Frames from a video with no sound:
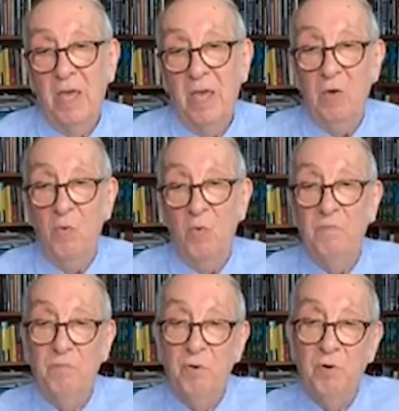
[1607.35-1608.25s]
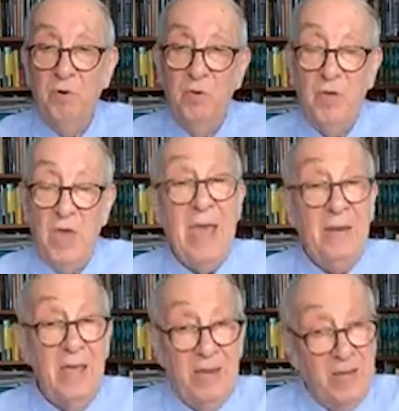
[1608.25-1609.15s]
it would produce,
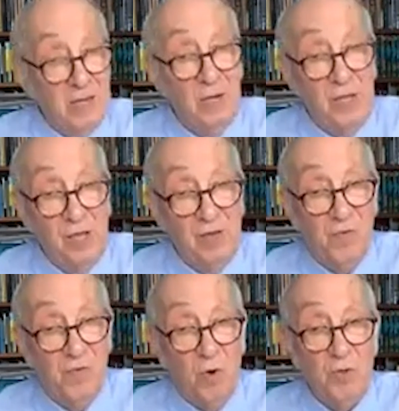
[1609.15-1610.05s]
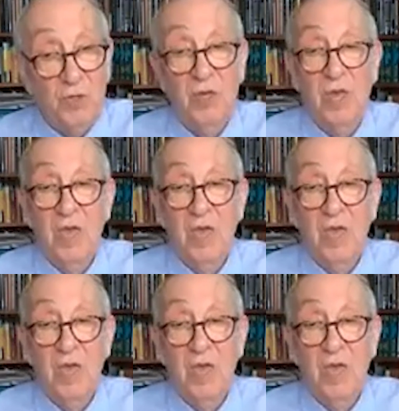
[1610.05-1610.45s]
and India, of course,